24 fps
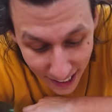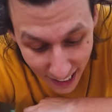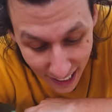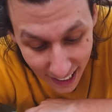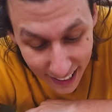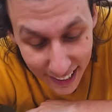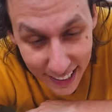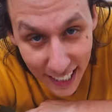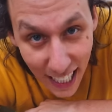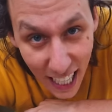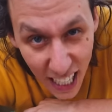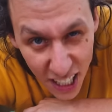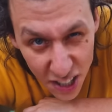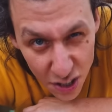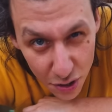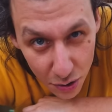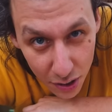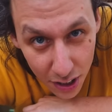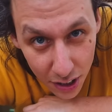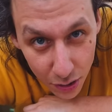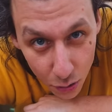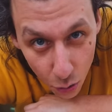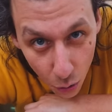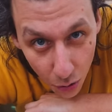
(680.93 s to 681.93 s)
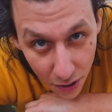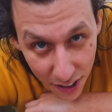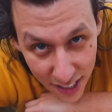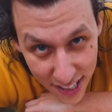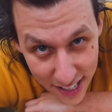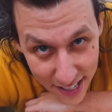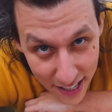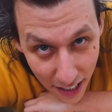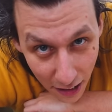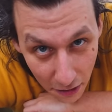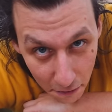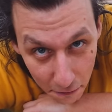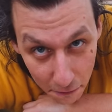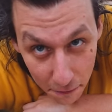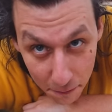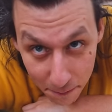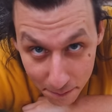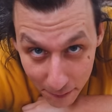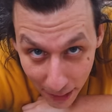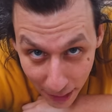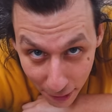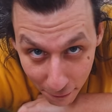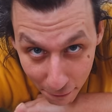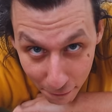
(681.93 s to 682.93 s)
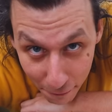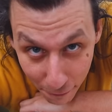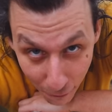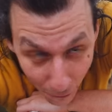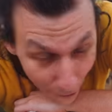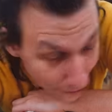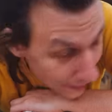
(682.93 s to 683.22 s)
attached to the drawer itself. And for